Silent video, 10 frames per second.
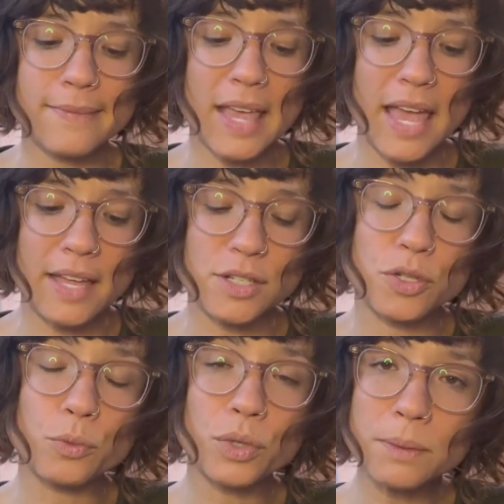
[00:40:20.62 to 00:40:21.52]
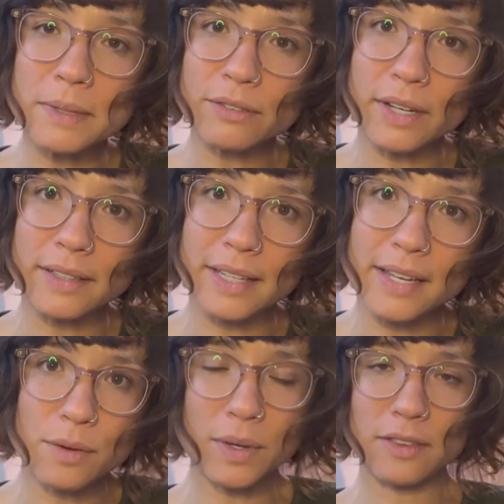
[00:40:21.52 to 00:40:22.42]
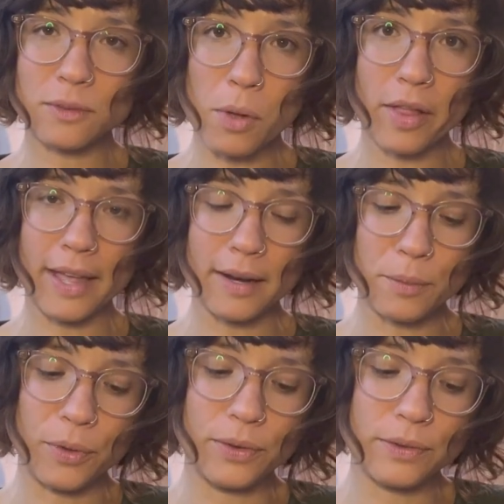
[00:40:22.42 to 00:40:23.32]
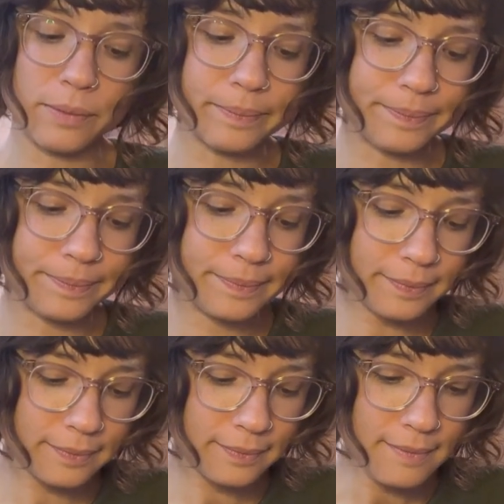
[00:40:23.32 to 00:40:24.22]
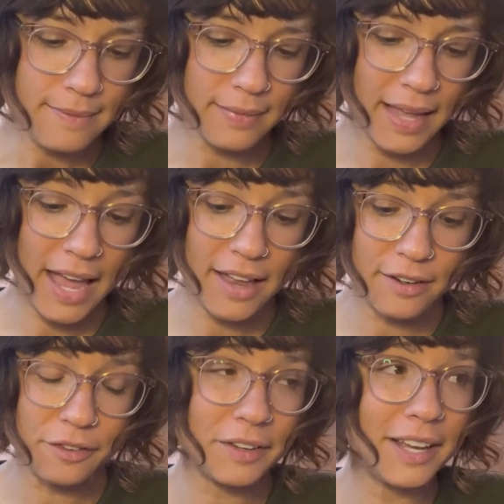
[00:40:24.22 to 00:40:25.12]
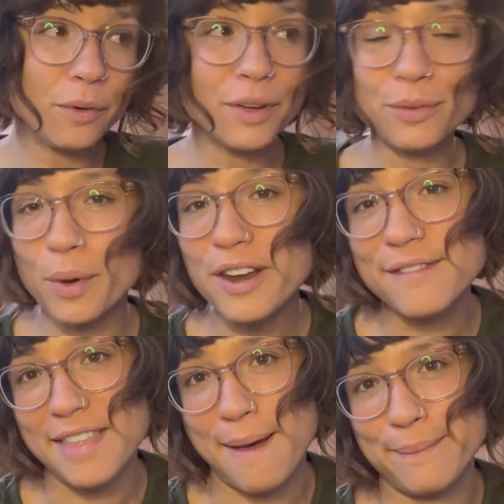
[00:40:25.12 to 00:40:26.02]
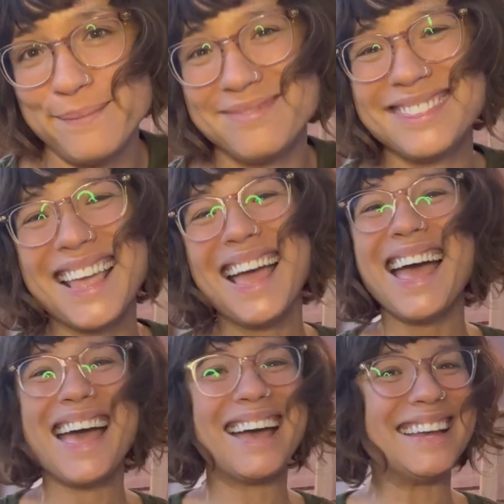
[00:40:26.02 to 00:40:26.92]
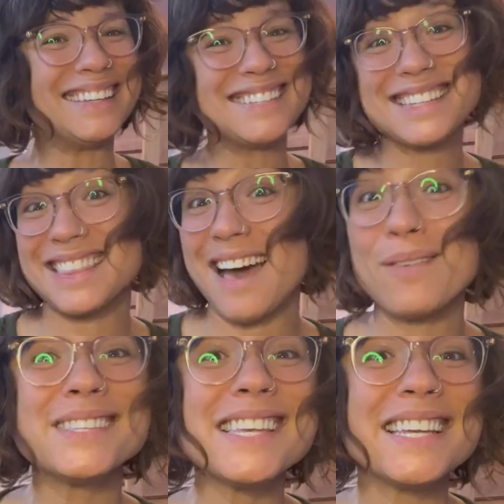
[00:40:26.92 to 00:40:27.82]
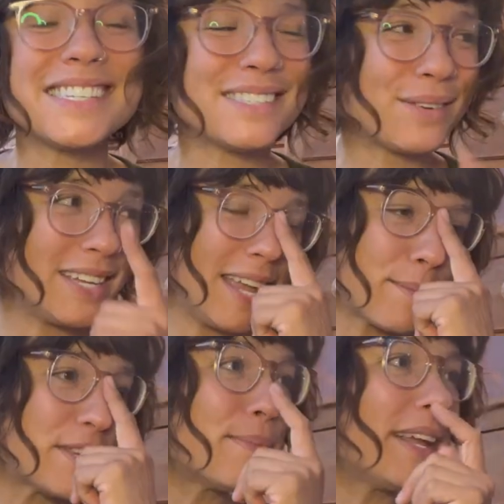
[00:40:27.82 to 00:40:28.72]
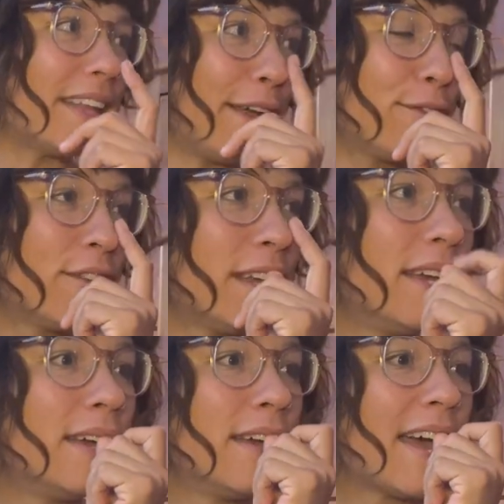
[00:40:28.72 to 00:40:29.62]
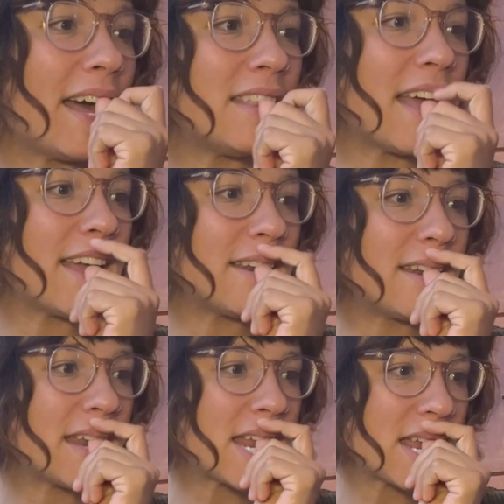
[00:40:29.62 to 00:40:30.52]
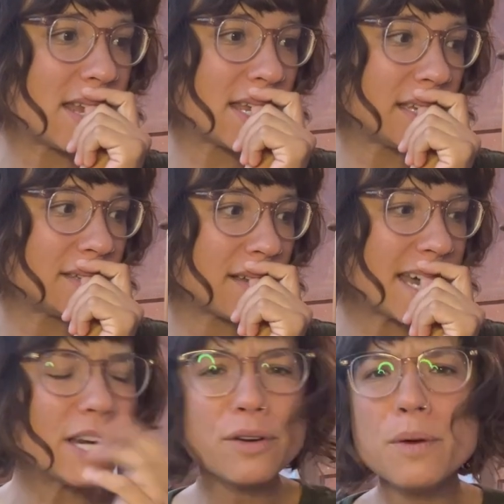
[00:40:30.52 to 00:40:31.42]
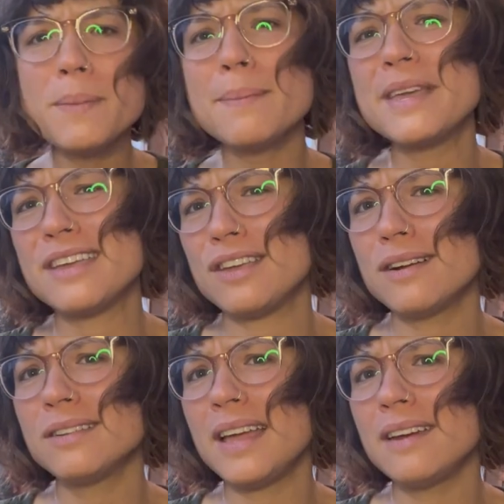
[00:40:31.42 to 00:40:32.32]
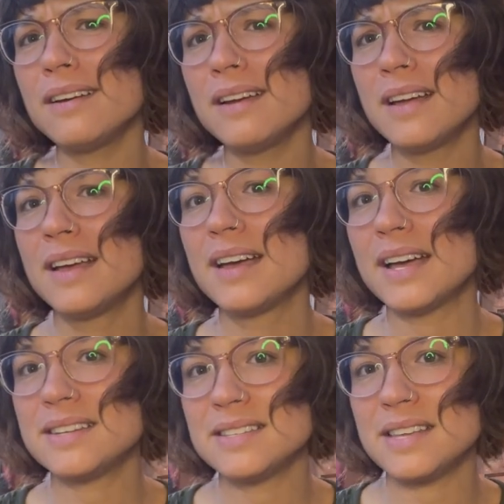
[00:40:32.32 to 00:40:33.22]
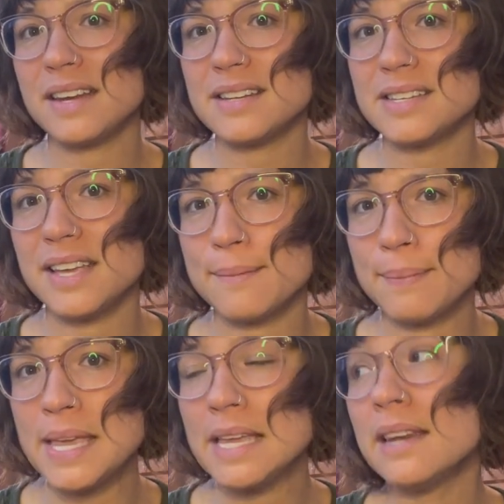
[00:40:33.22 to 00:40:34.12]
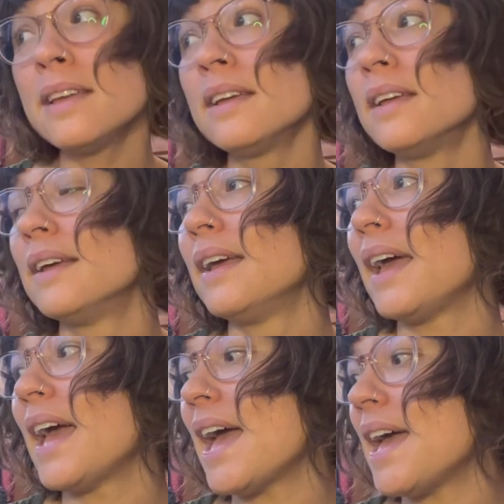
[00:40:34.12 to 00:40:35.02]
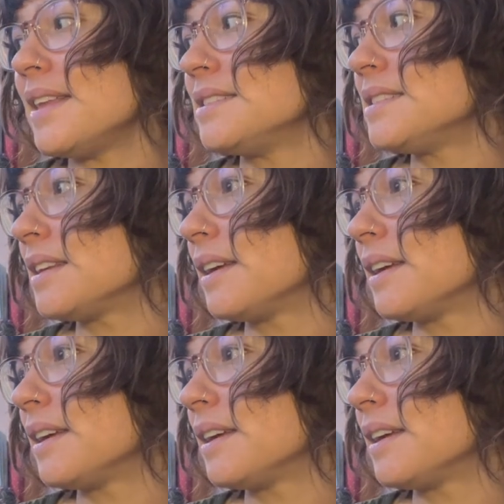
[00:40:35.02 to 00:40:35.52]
and would be friendly with small animals. And Fig was one of them. And that was it. So he came into my life. And then, I don't know, maybe a year later, I decided to get Bean. And